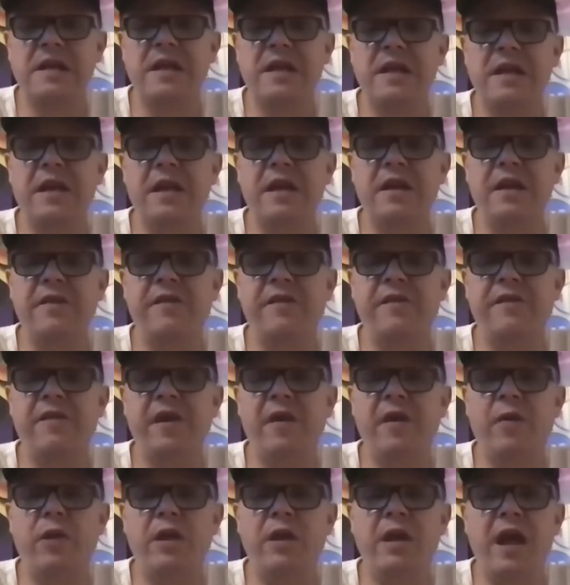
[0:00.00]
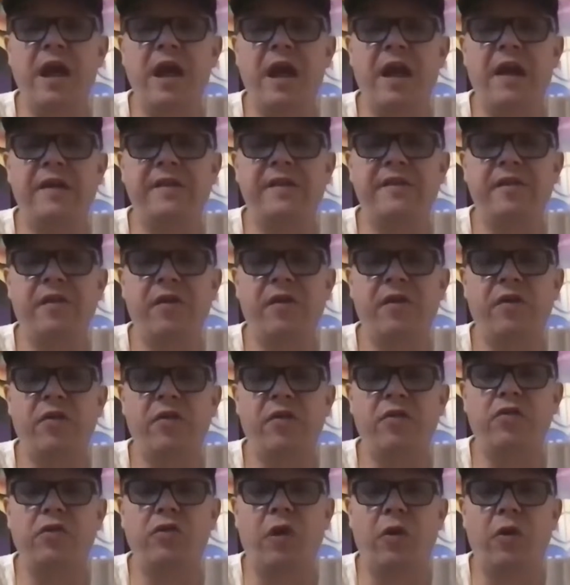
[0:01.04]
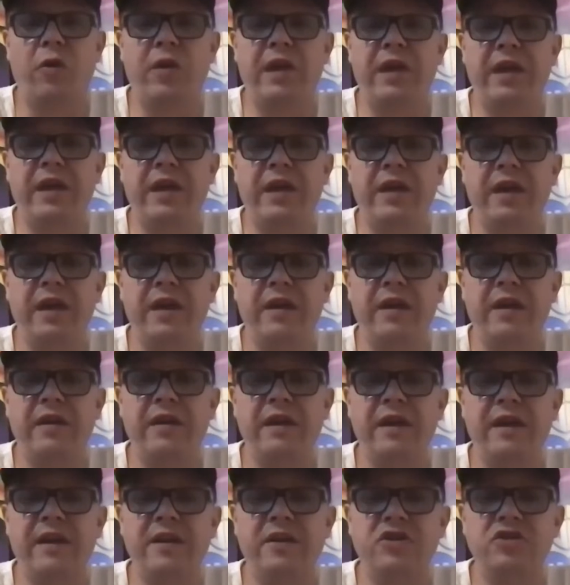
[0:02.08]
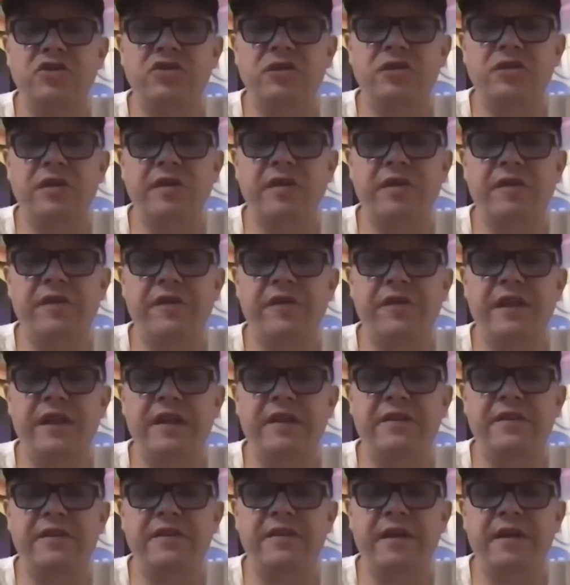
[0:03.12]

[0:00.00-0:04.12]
if we are also growing in the English field,